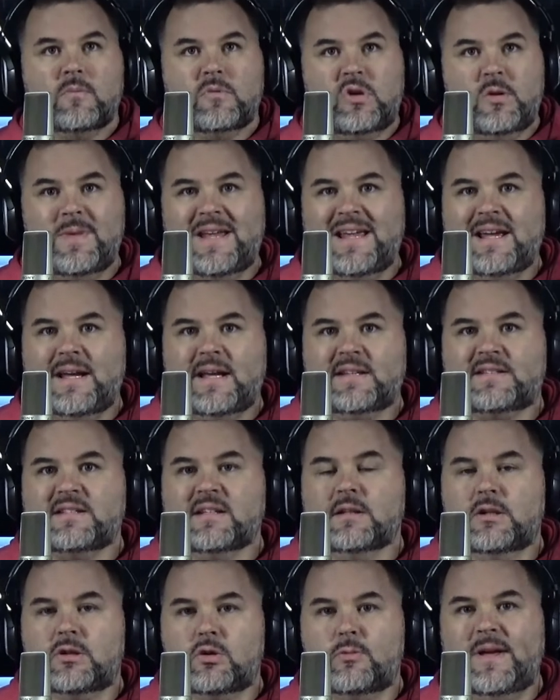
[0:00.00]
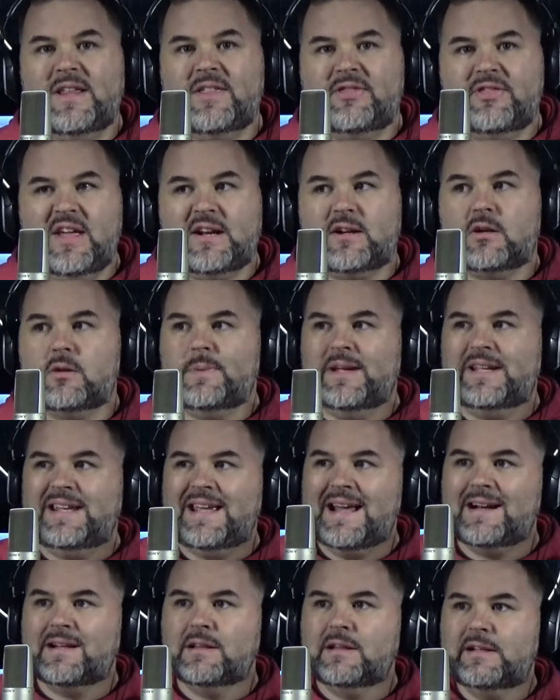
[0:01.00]
To me, it gets a little bit thinner, but
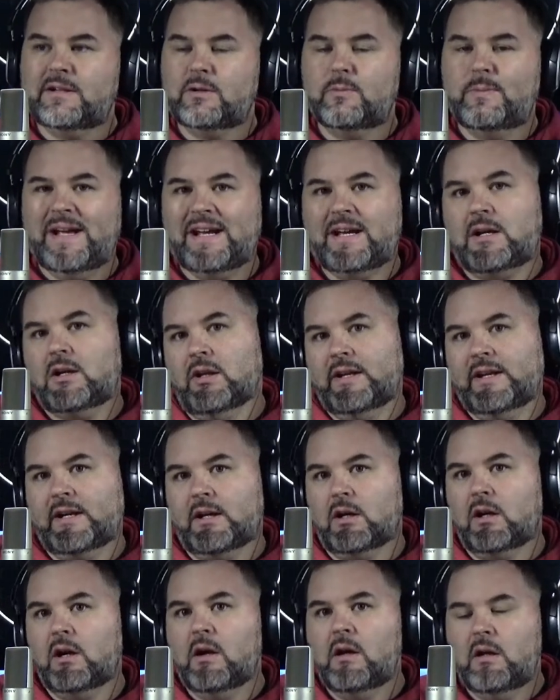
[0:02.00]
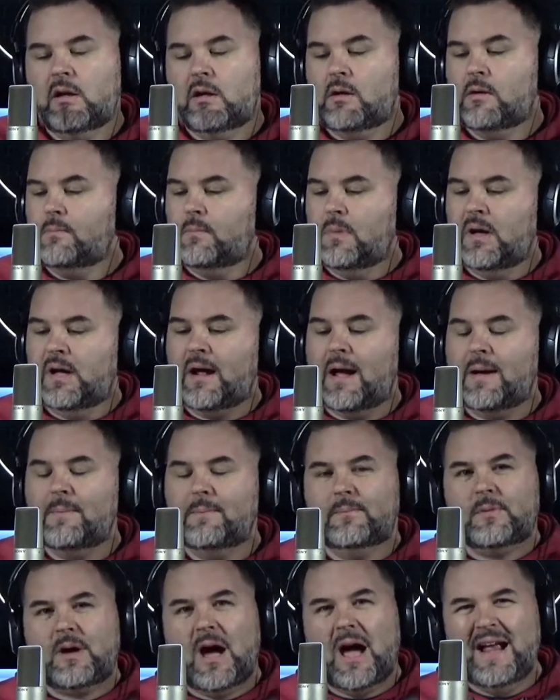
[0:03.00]
yet a little bit clearer. But
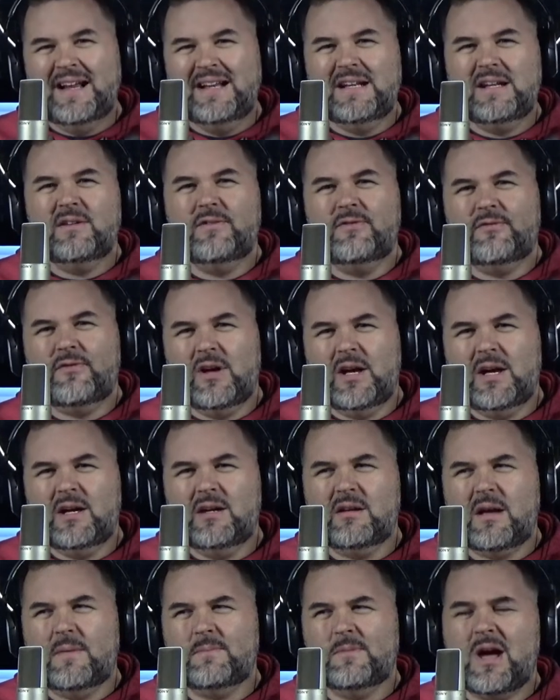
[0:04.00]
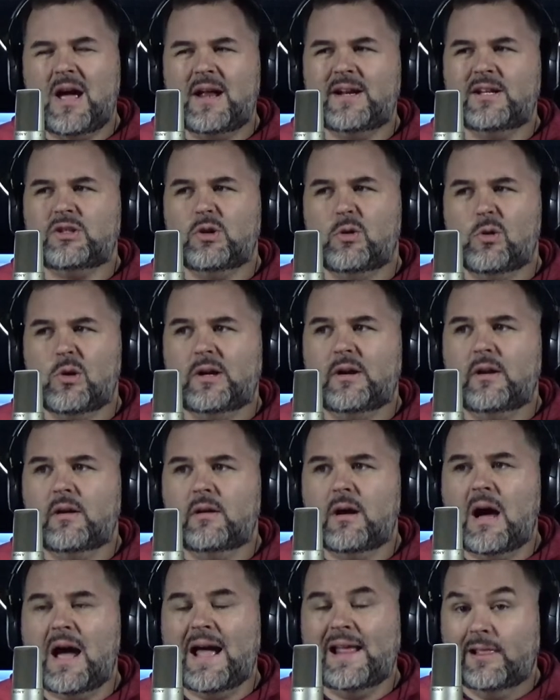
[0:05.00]
I'm kind of, uh, I'm kind of torn.
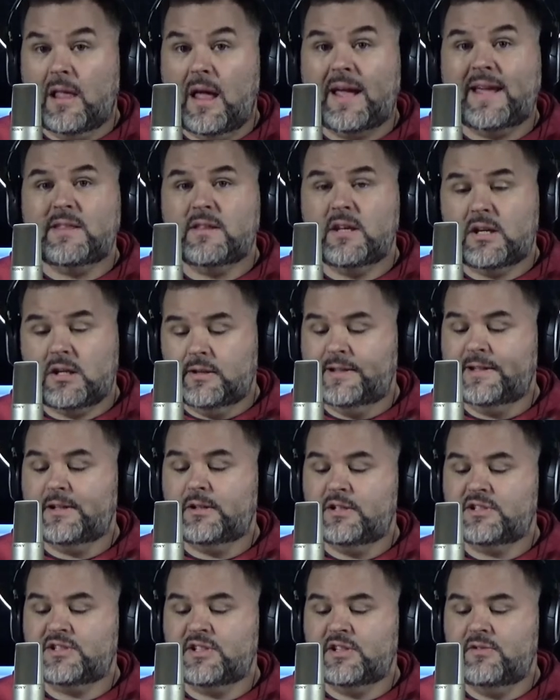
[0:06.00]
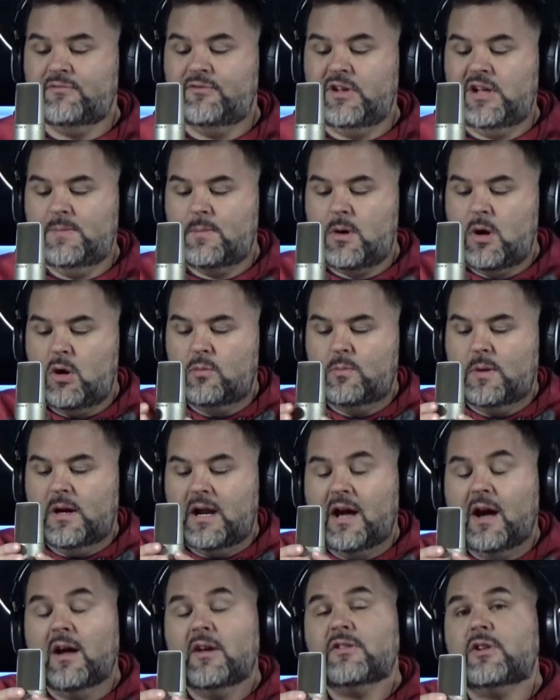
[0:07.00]
I like the clearness of the V mode, but
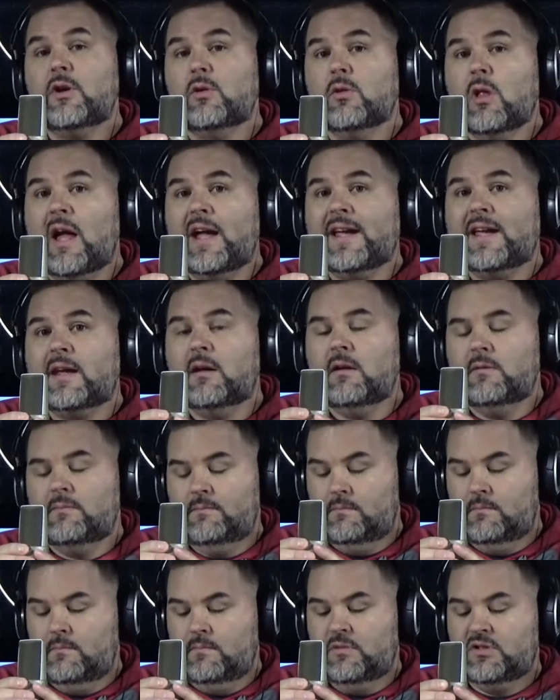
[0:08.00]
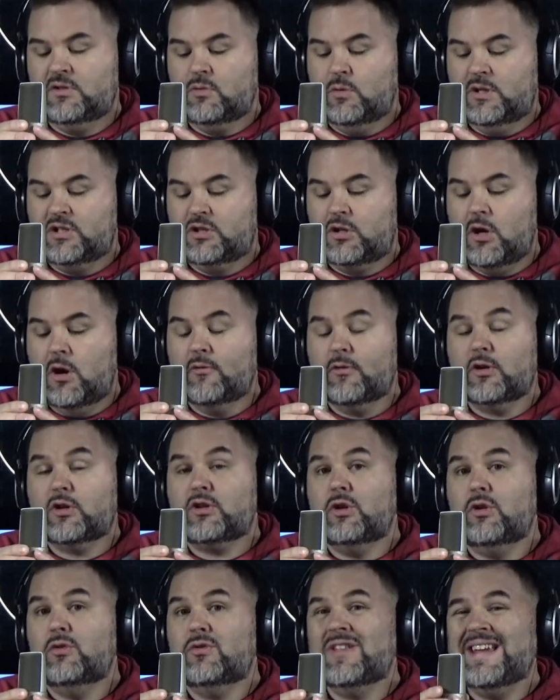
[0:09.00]
I also like, switched over
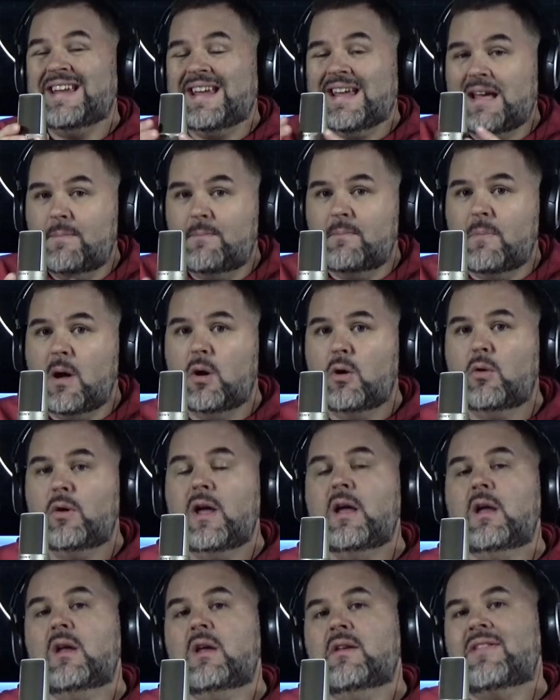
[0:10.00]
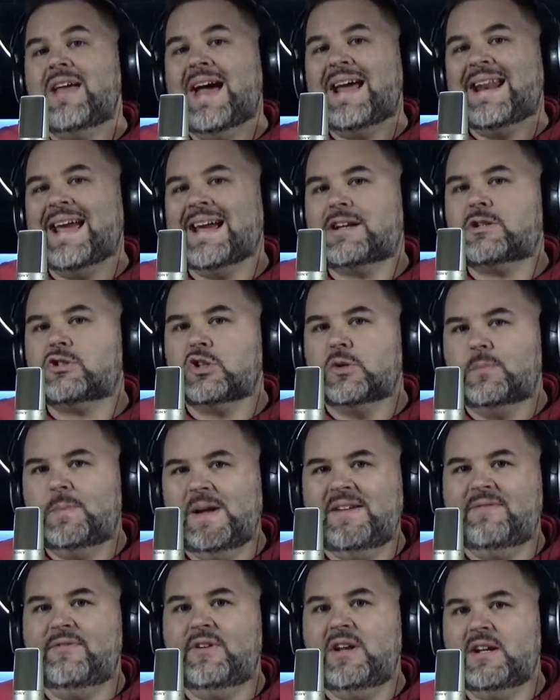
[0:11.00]
to the M mode, that extra
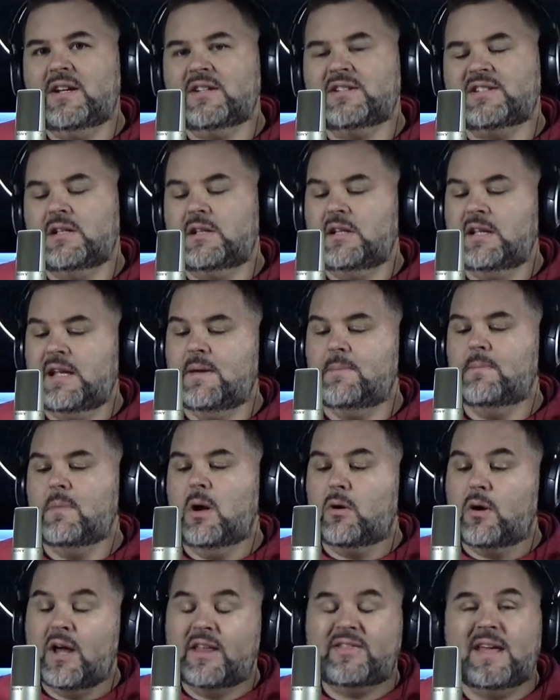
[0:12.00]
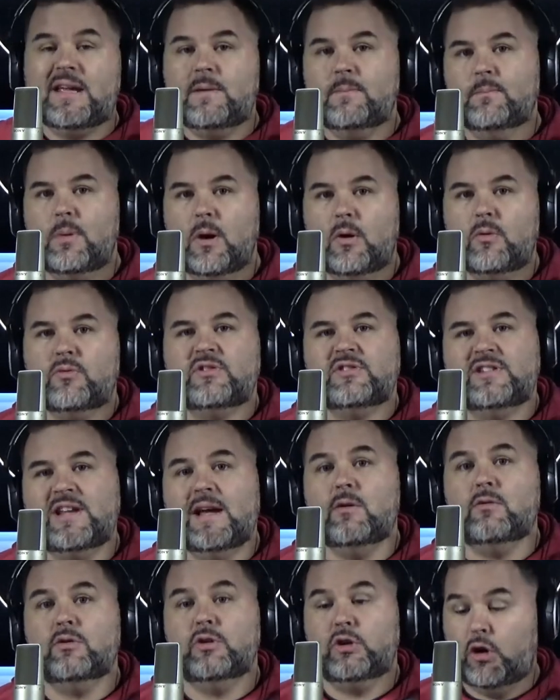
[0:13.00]
beefiness in the M mode. I think both
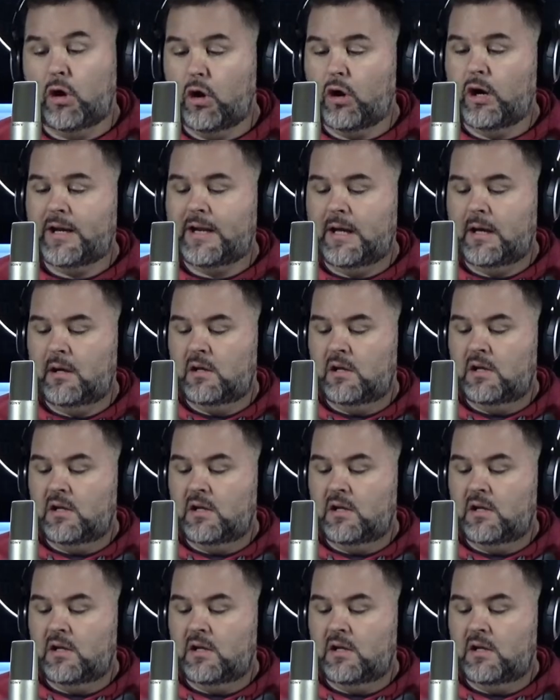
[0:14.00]
sound good.